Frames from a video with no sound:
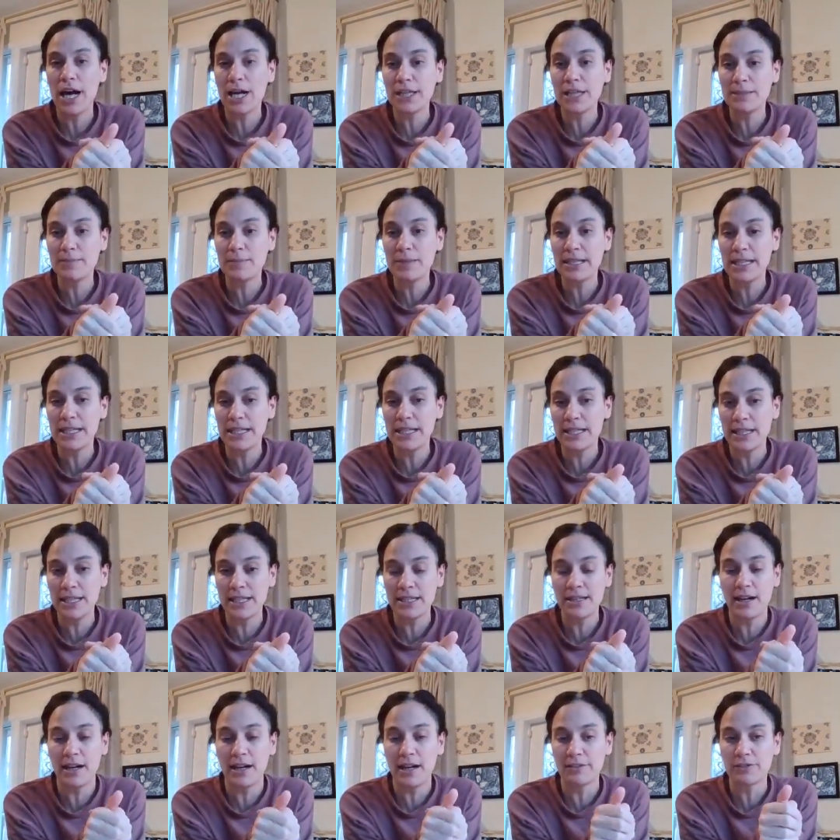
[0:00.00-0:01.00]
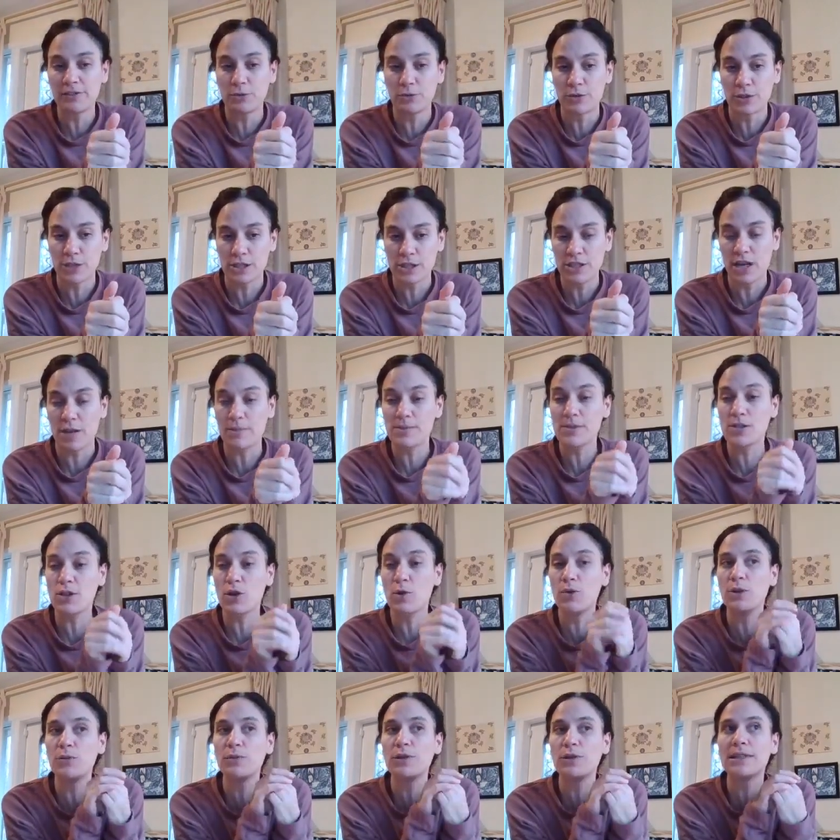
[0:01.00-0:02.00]
the beginning of the workshop. So
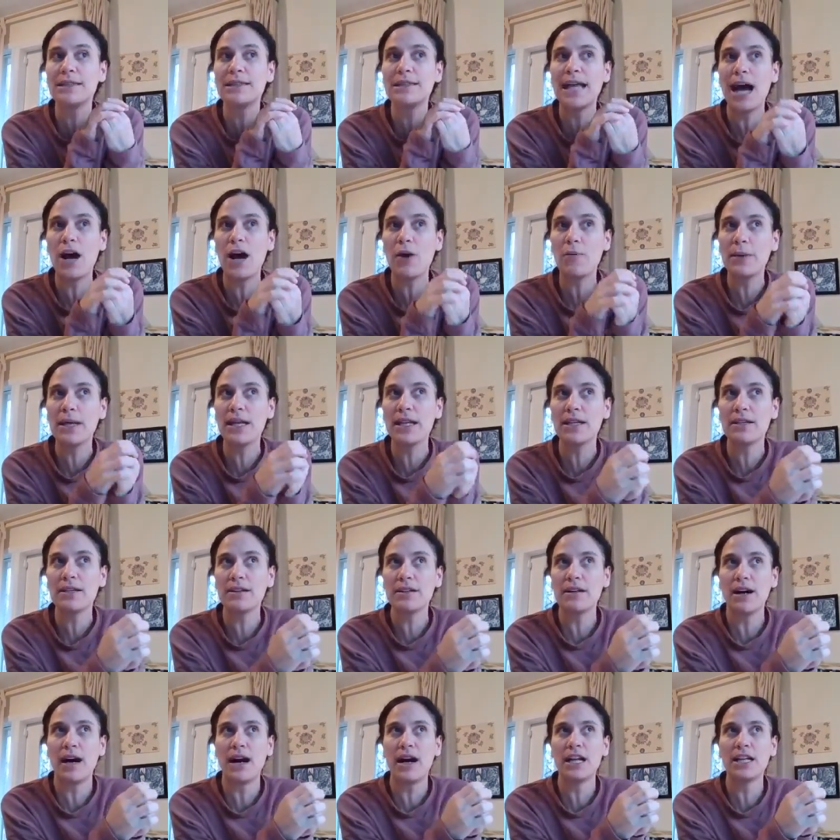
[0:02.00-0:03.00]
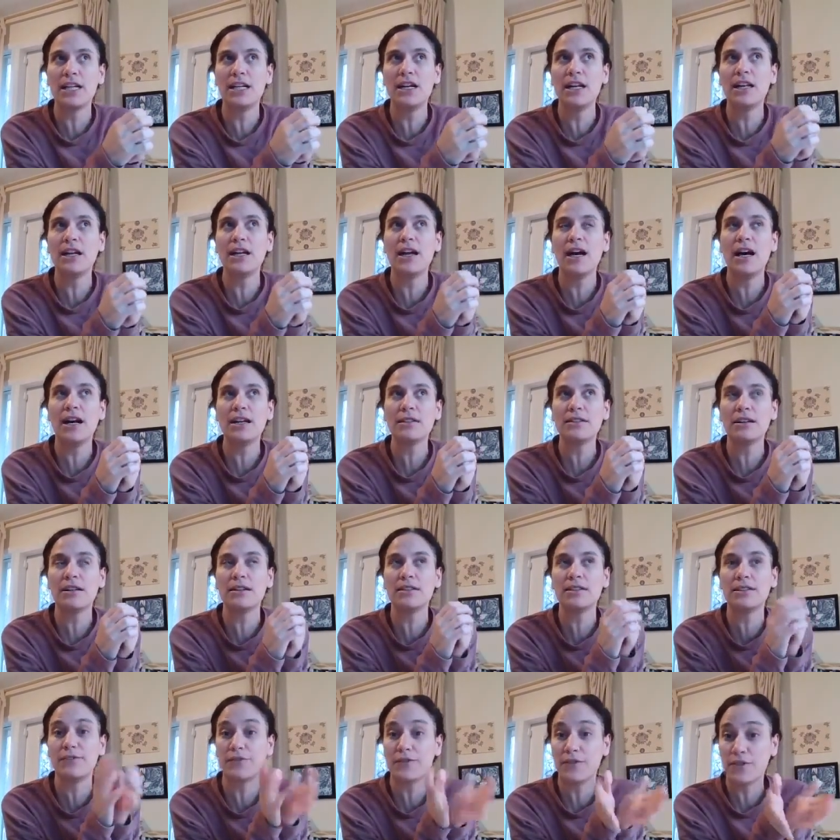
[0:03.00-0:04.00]
we will now begin not
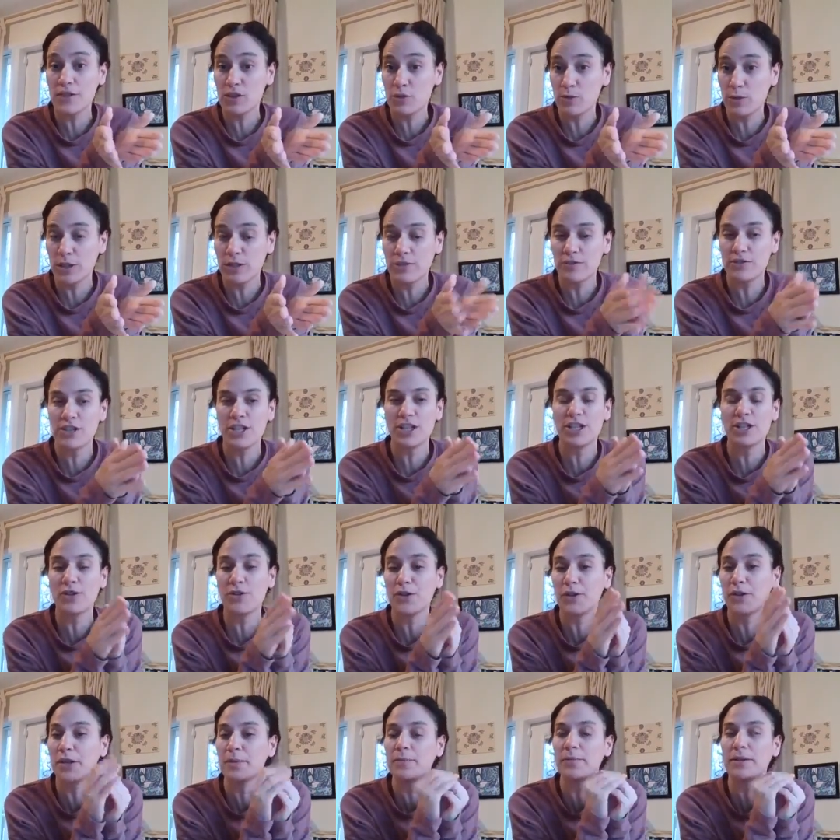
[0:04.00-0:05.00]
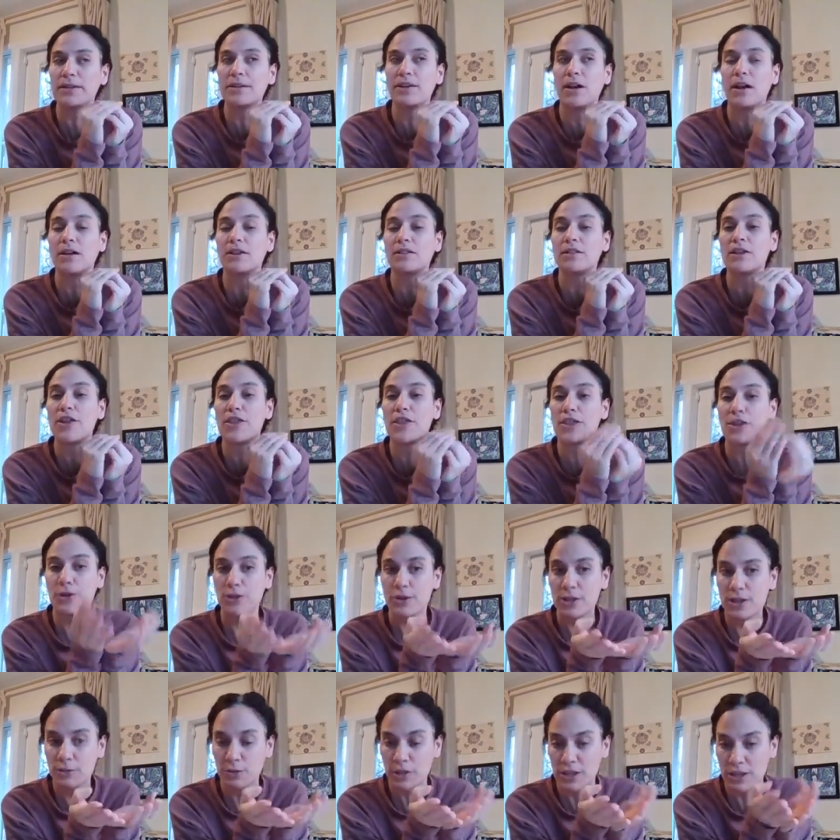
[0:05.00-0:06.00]
on the first week of January, but on the
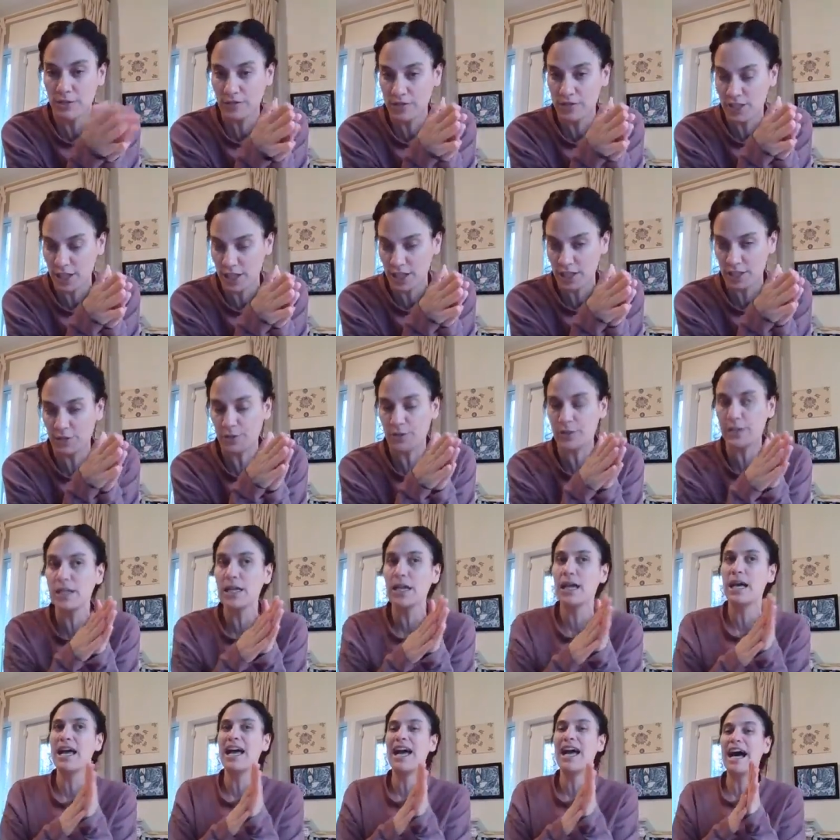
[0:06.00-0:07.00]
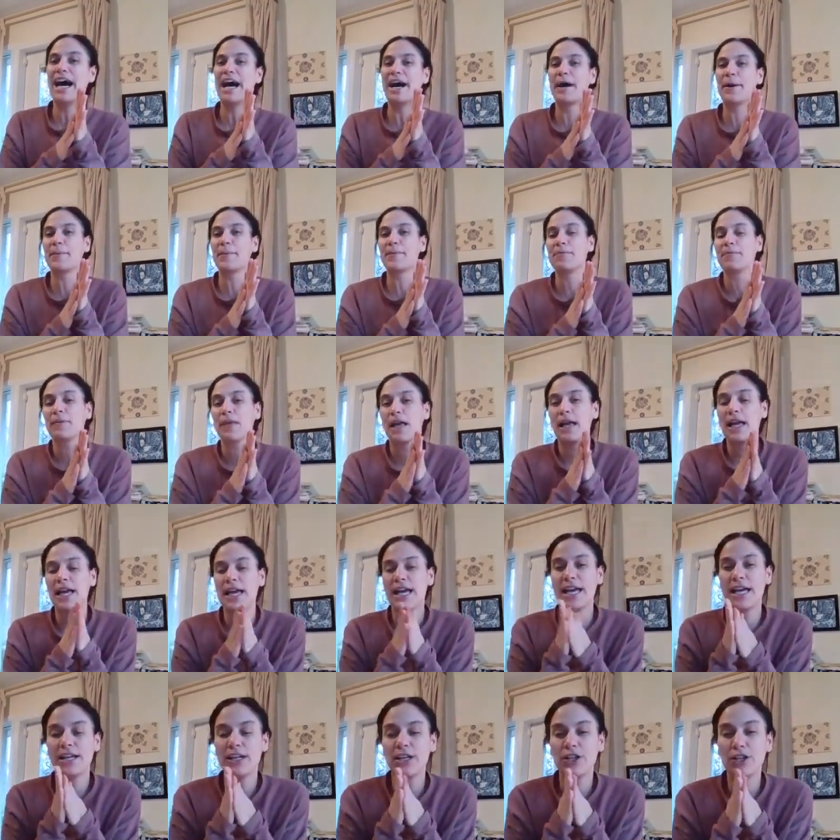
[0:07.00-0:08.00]
third week of January.
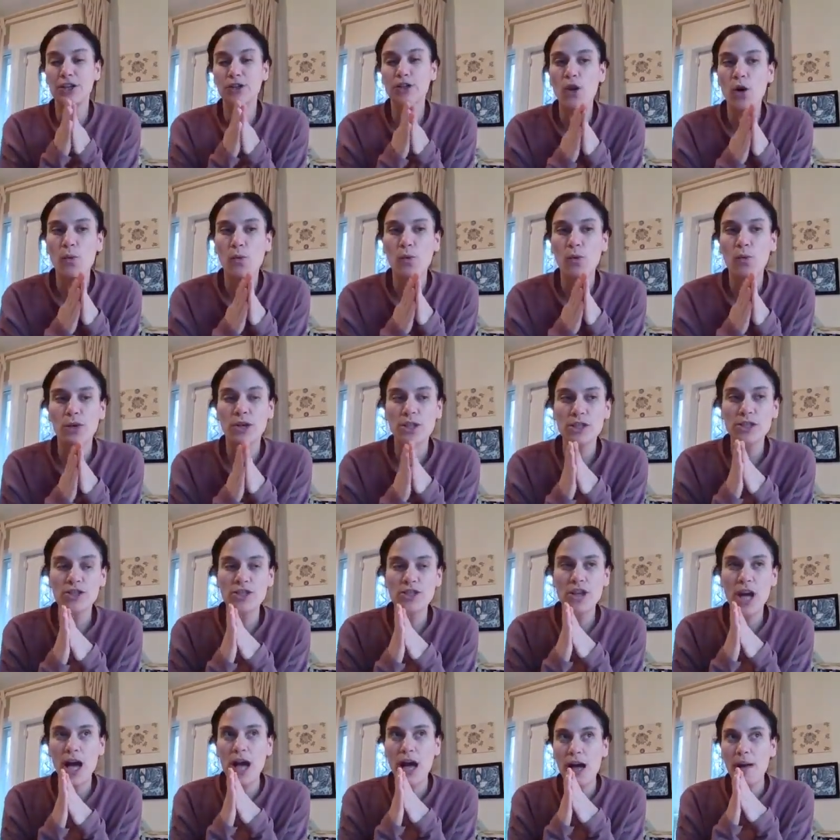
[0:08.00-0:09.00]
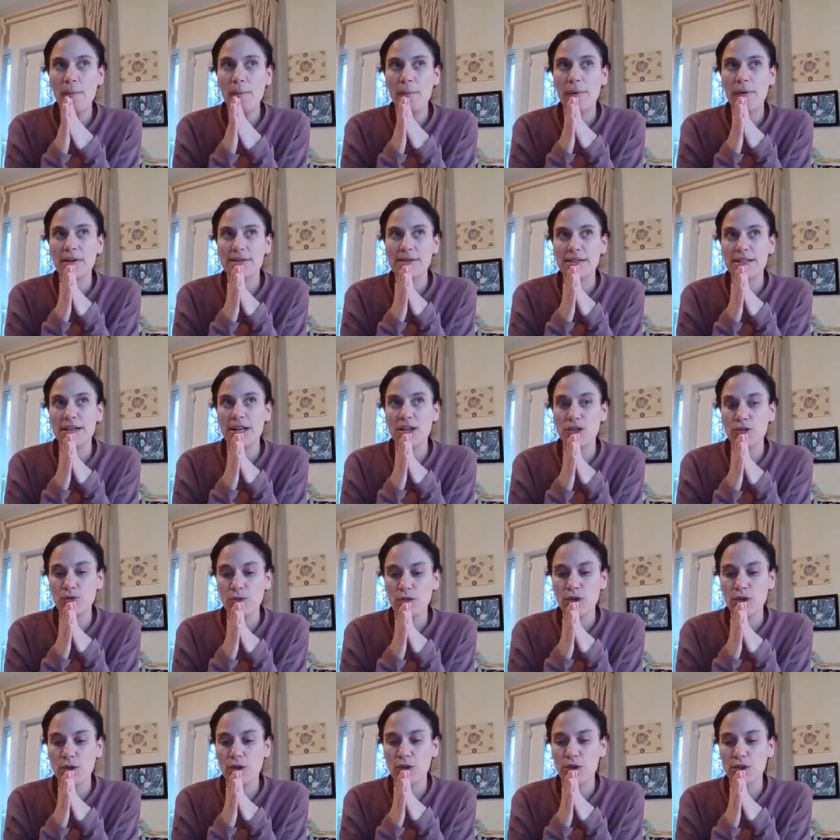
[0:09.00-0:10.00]
And workshop
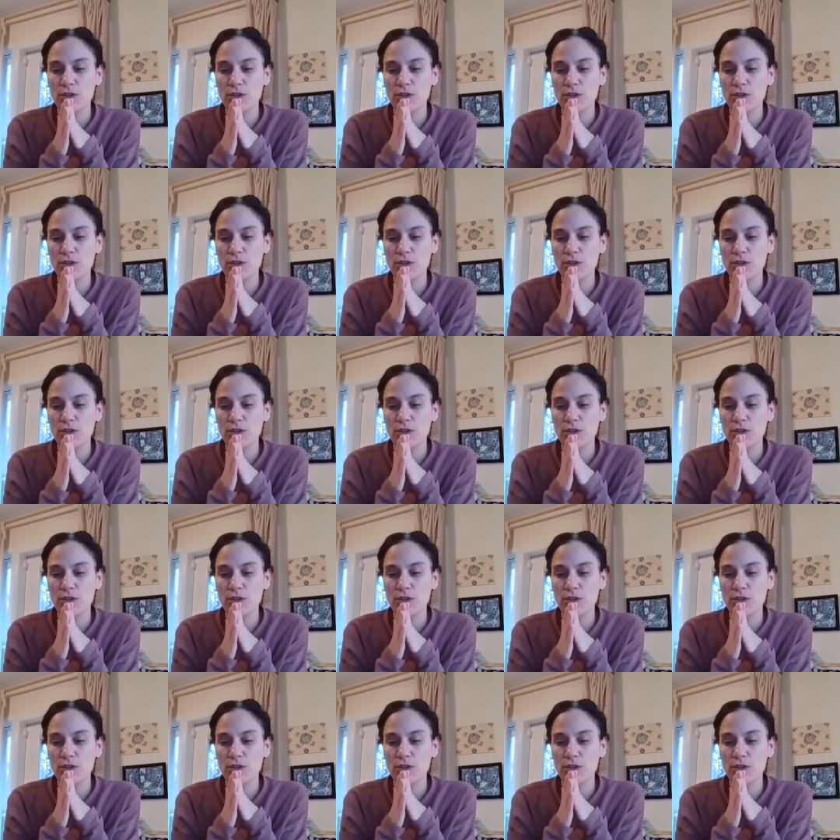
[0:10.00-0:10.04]
schedule,